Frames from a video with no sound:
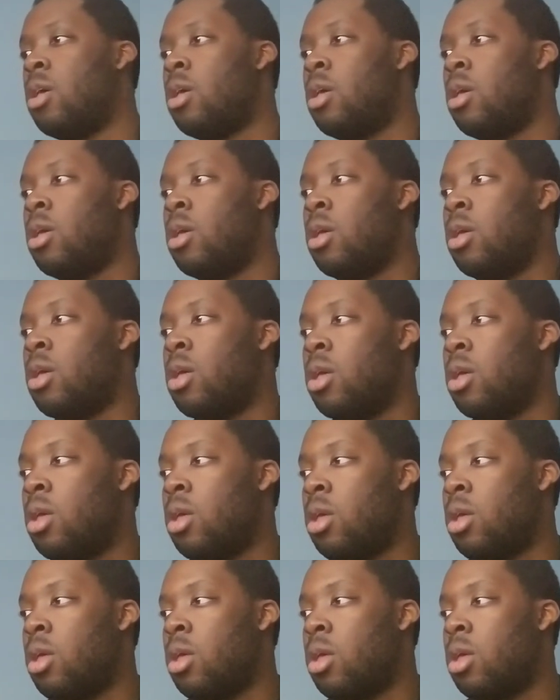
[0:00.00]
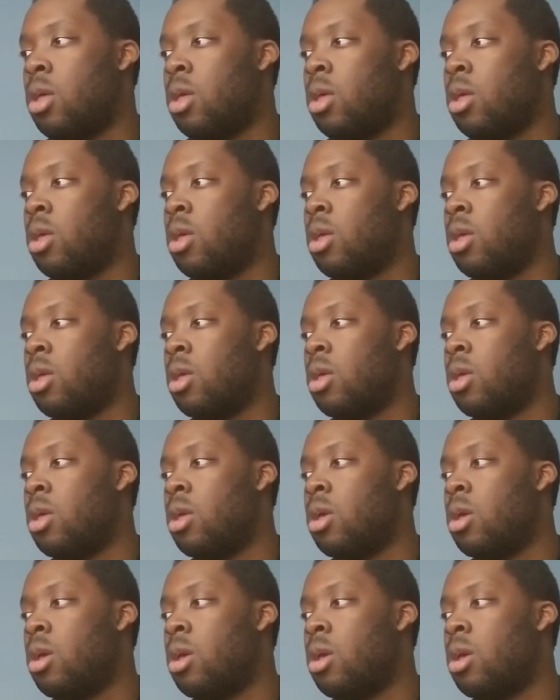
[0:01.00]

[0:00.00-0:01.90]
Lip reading: (silence)